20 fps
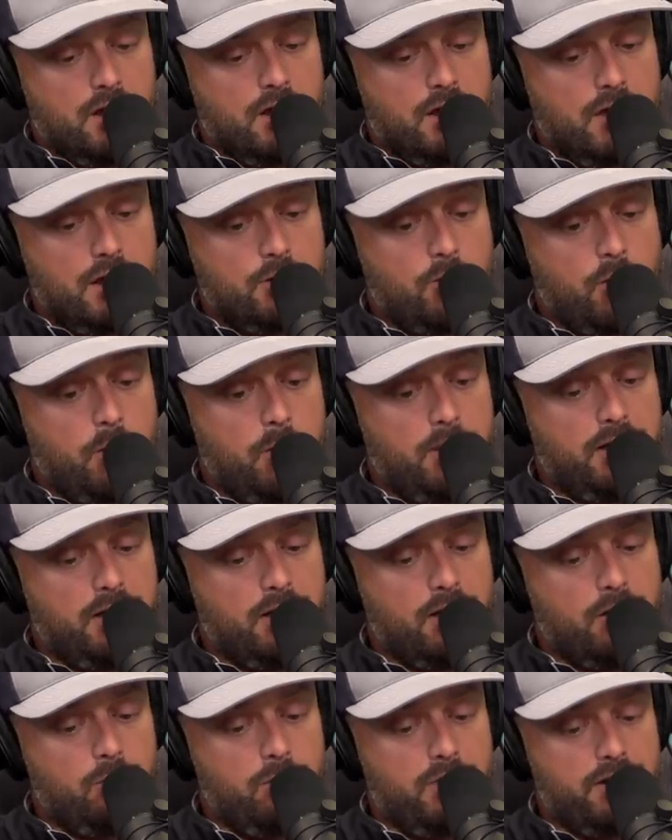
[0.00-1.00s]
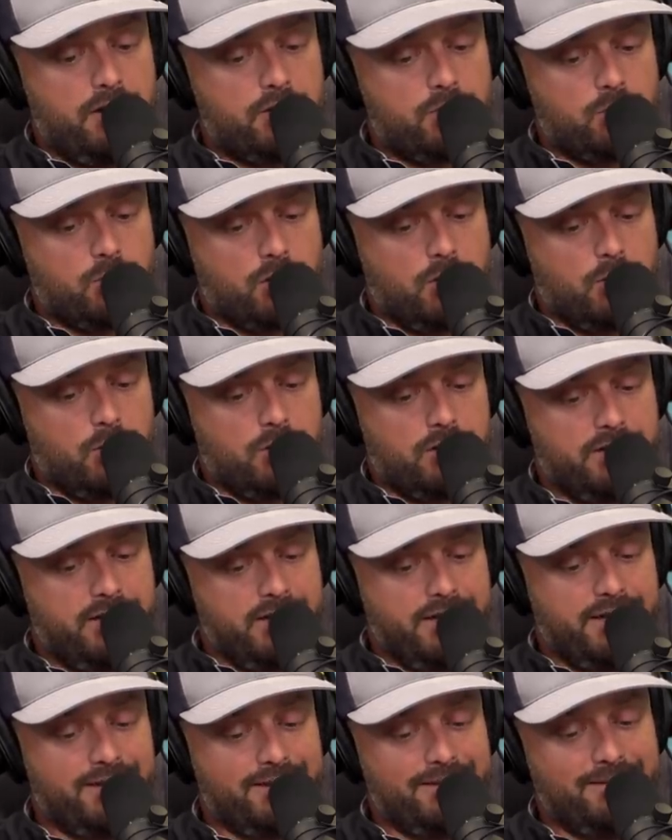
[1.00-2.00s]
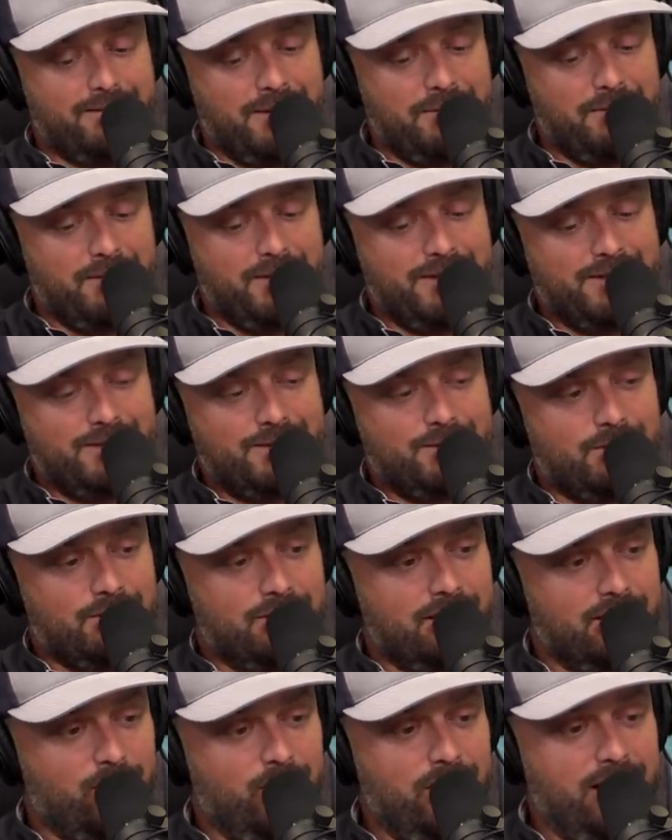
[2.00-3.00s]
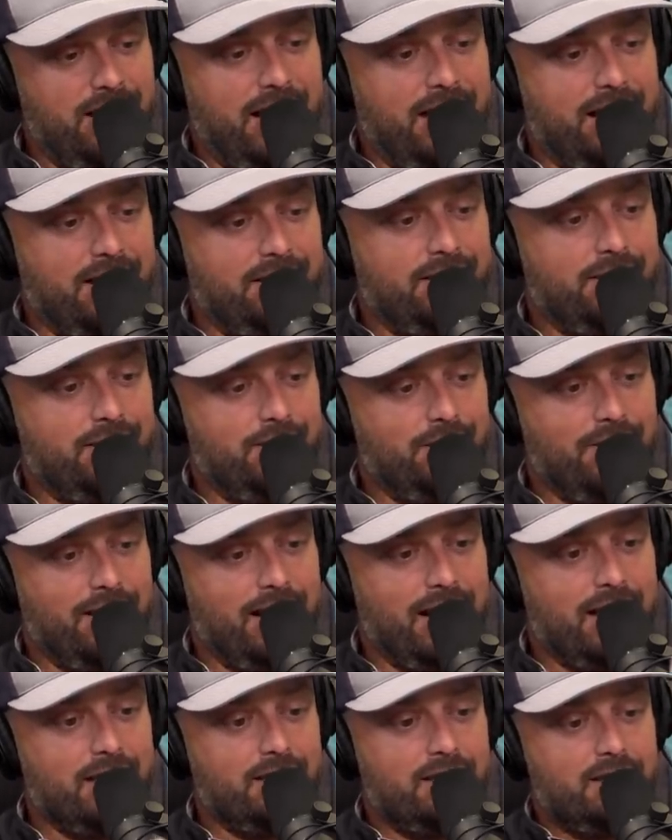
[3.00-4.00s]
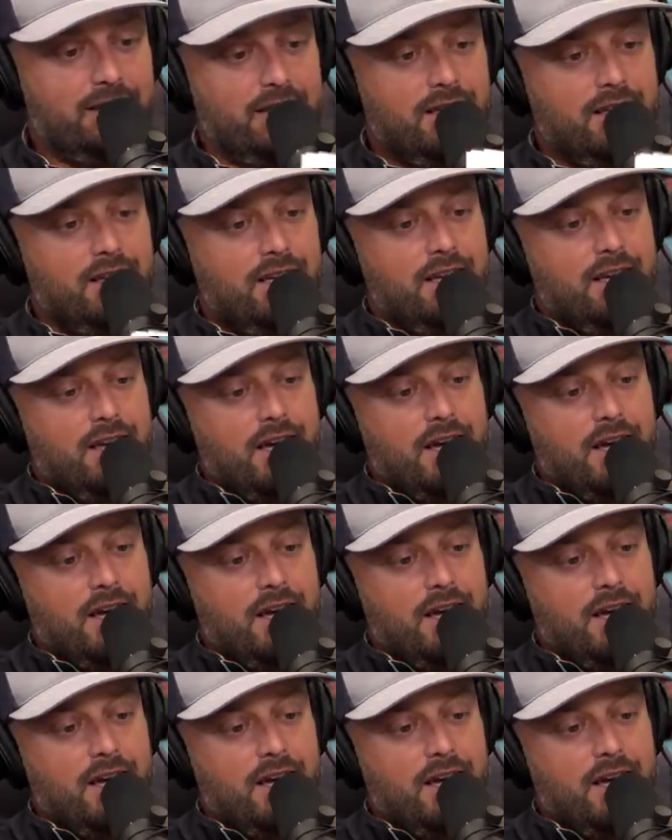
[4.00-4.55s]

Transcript: That's why we didn't go. Bears were going there. My parents were like, we can't do that.